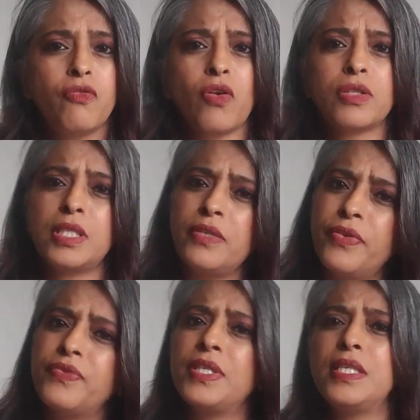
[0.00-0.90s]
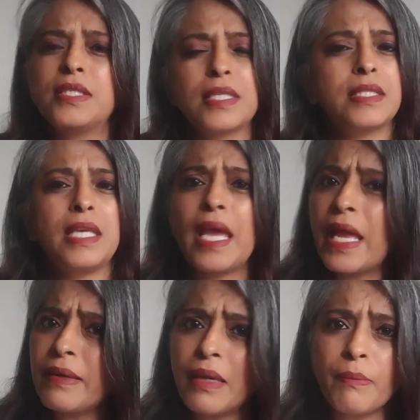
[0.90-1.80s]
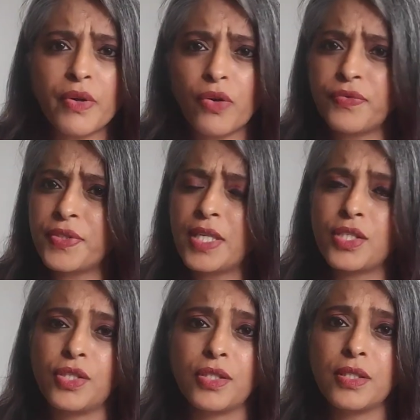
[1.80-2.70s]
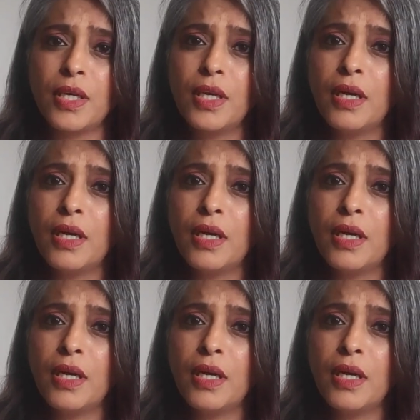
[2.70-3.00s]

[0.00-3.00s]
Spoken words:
40, 50, 60 n number of sketches.